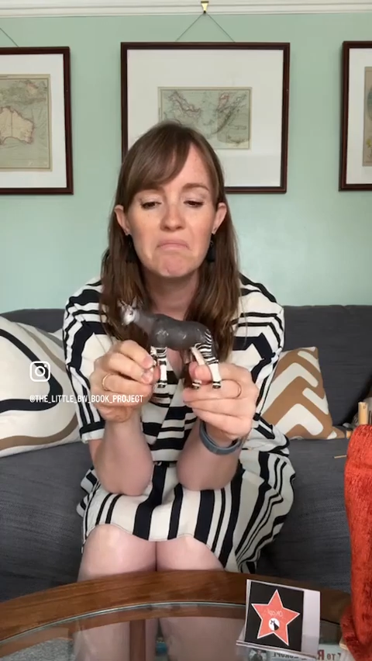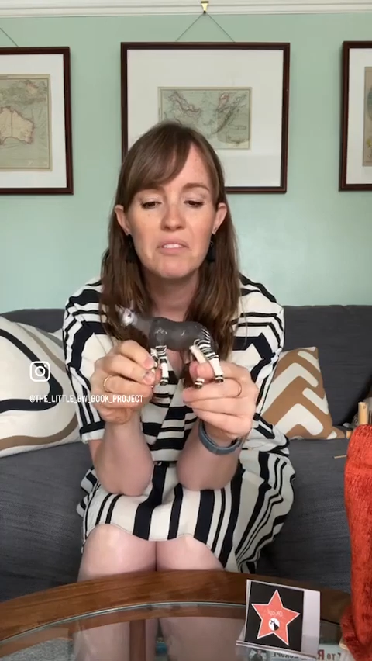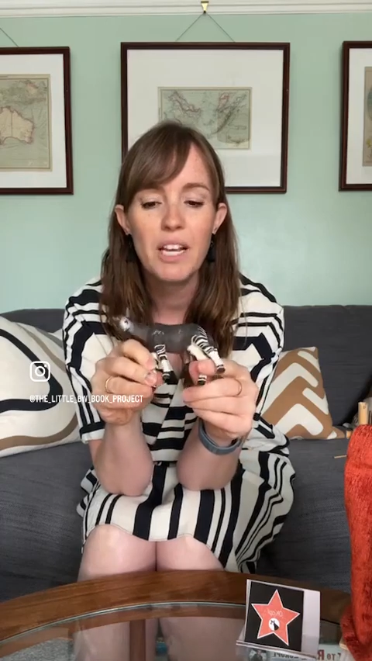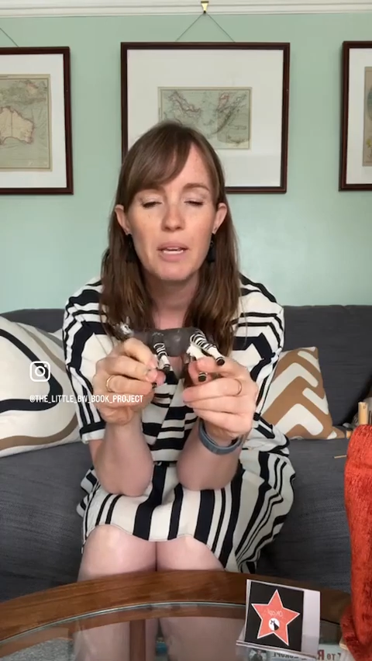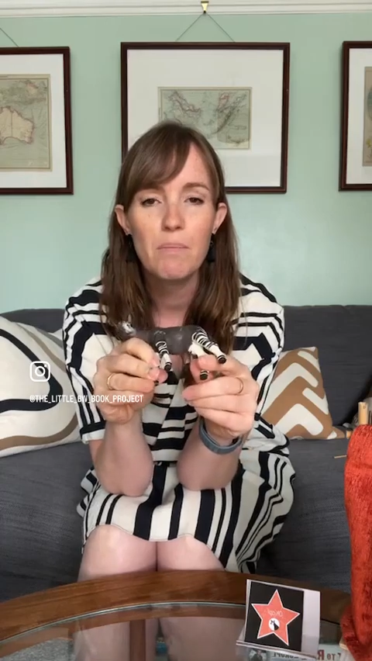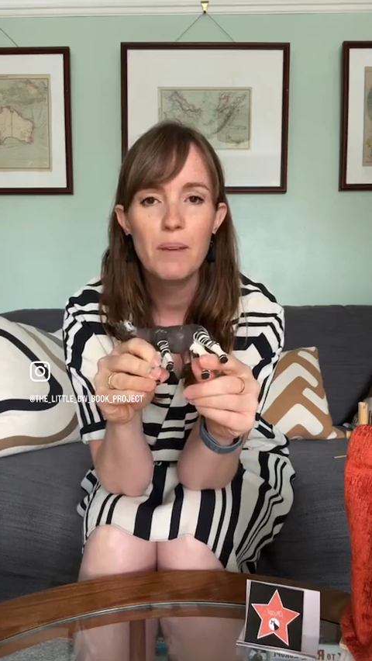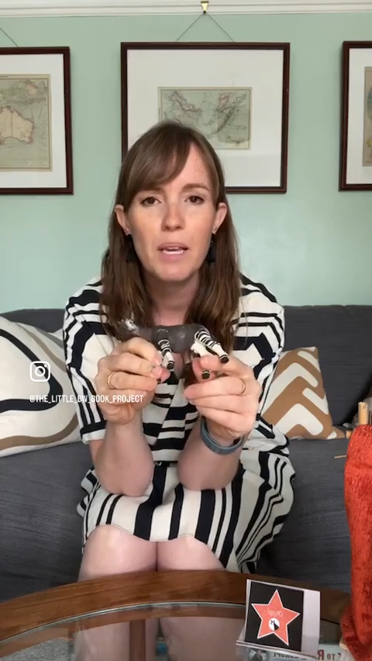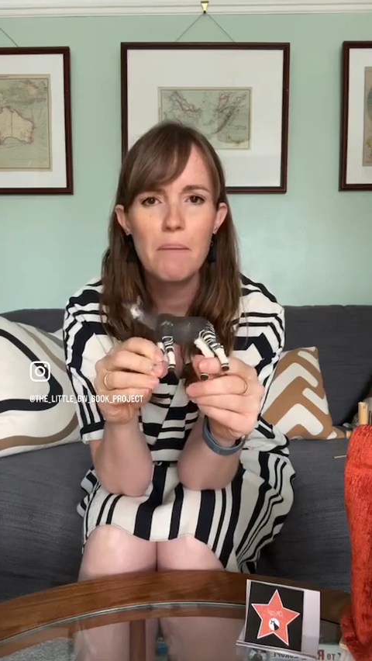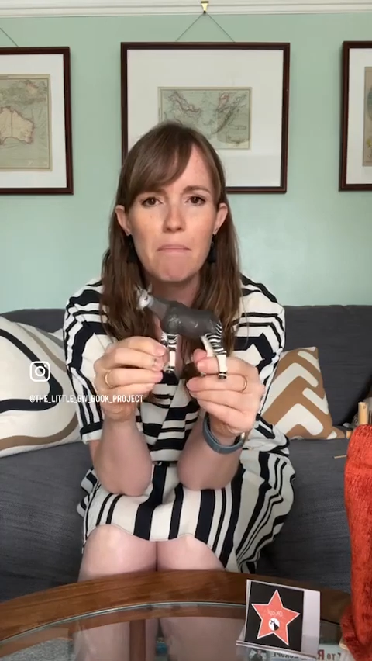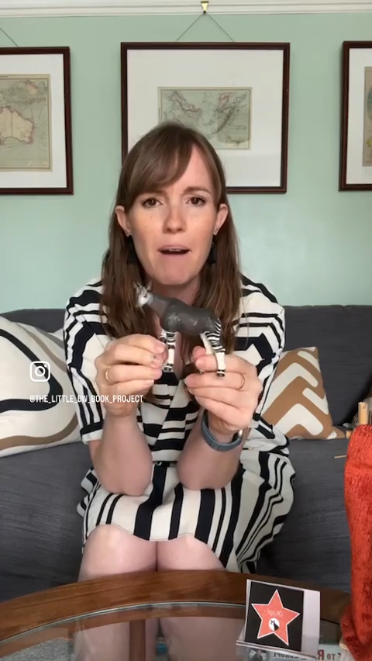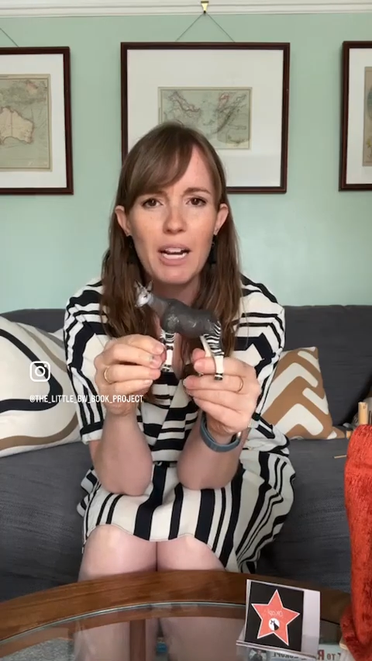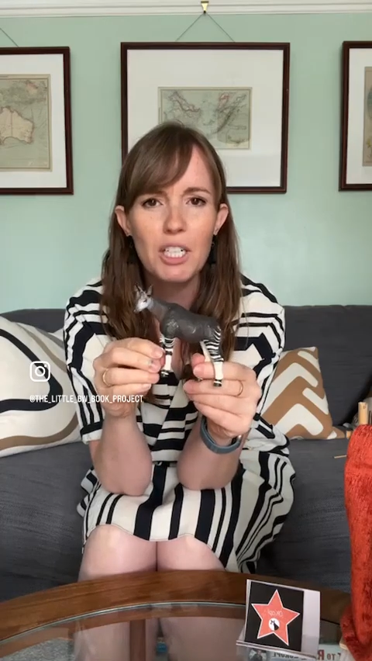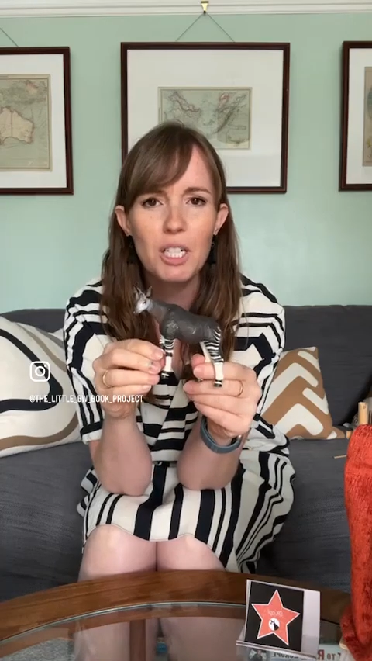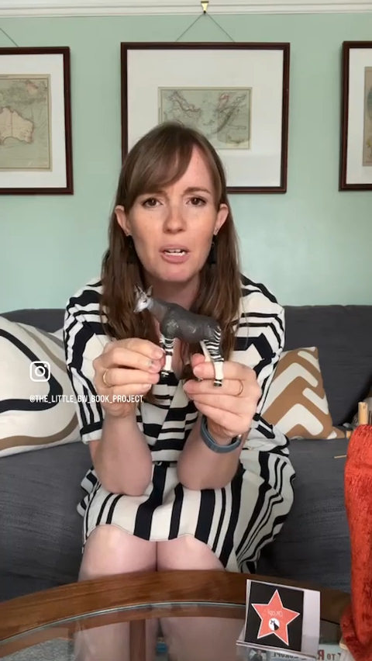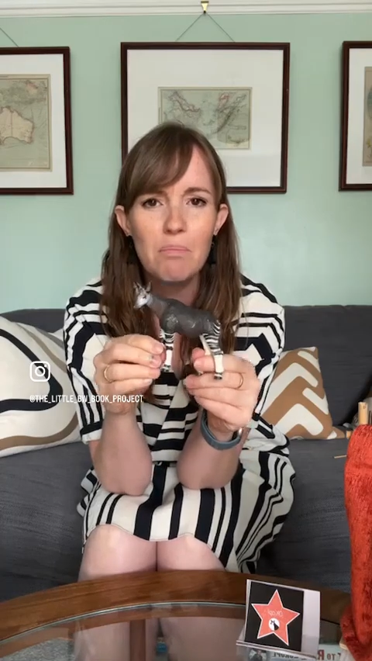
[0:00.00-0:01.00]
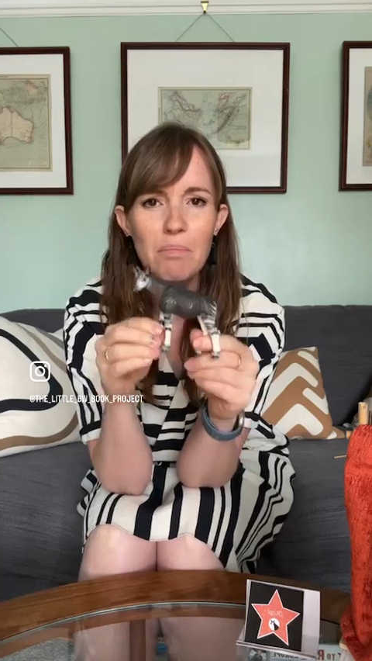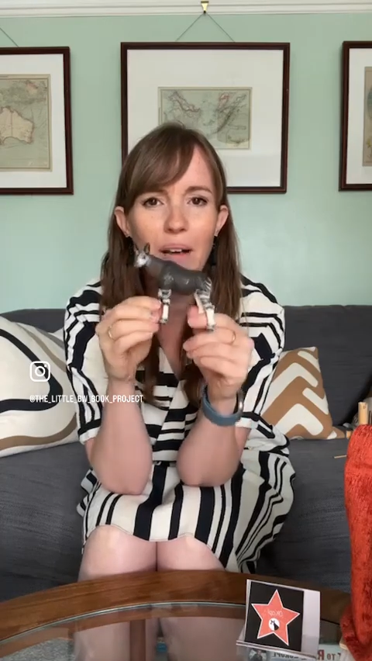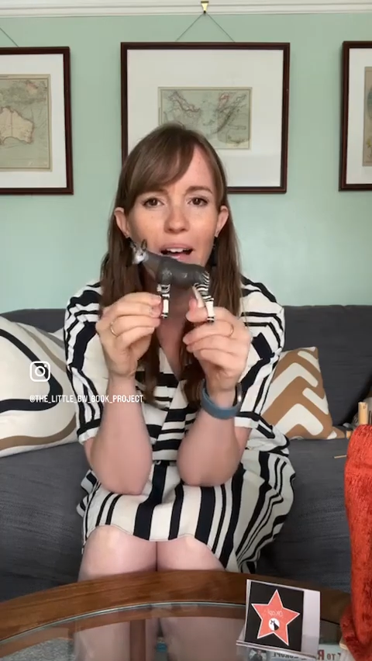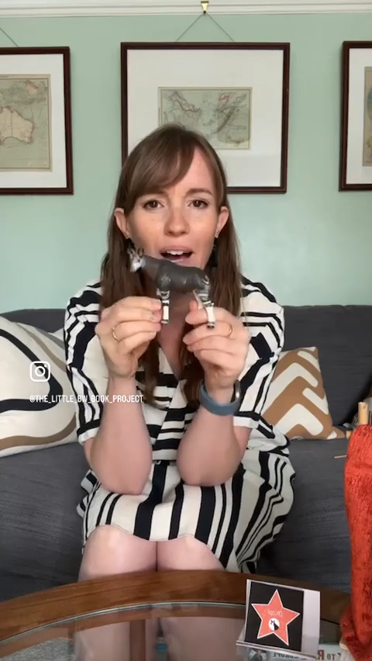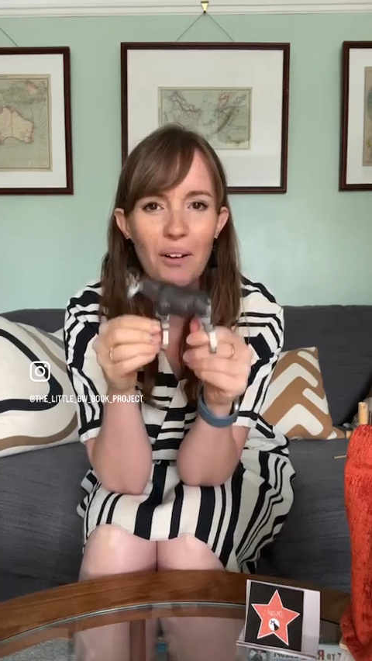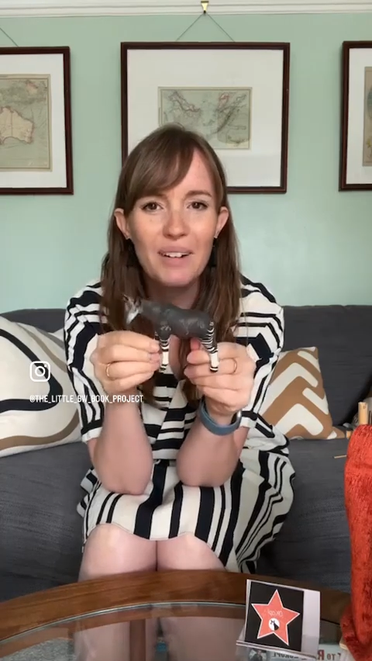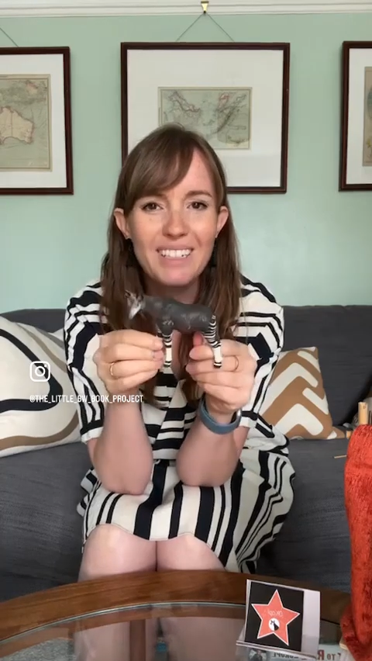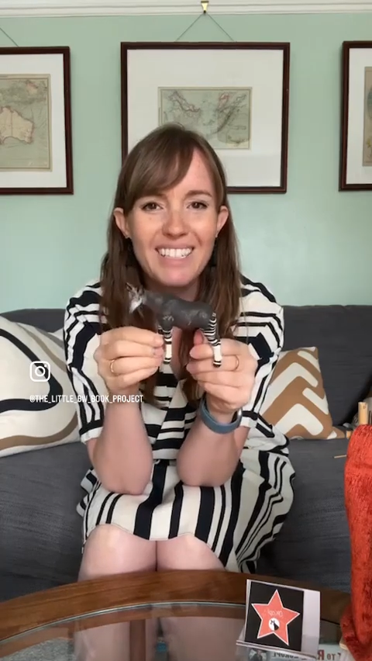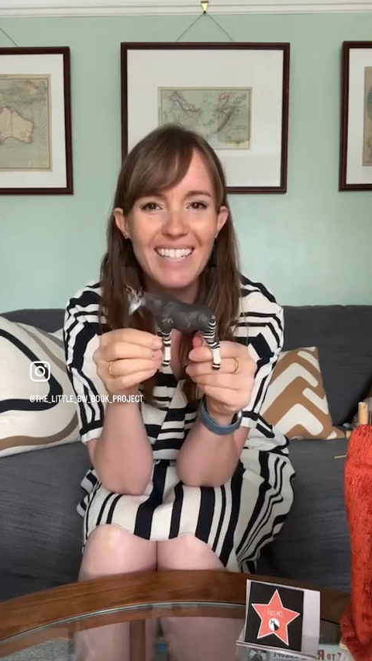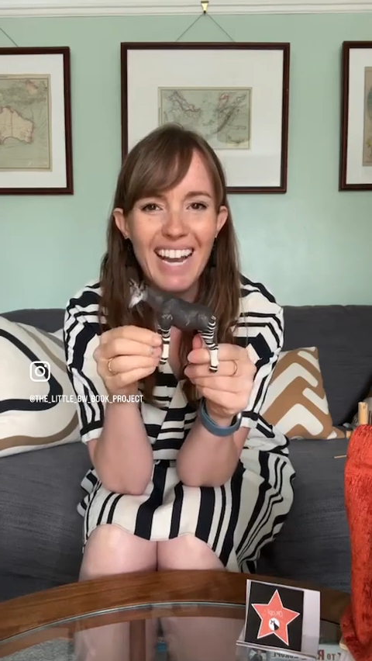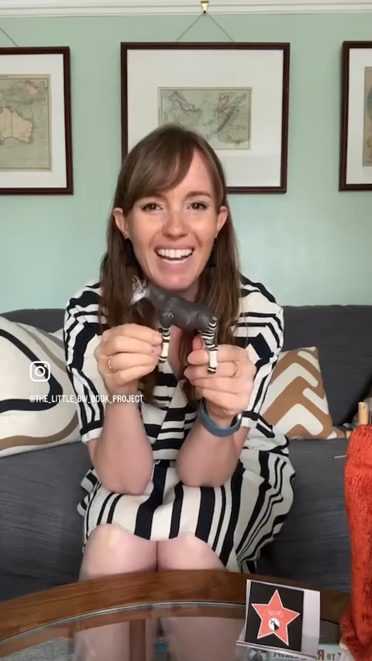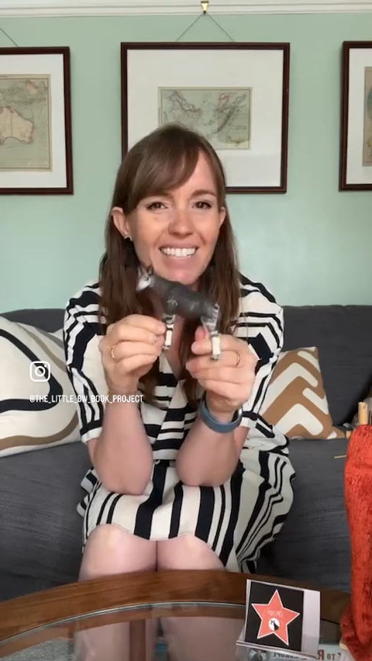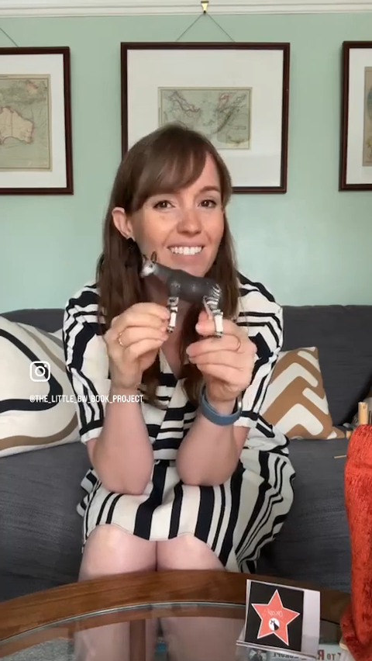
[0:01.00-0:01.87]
tapir mashup, I would say.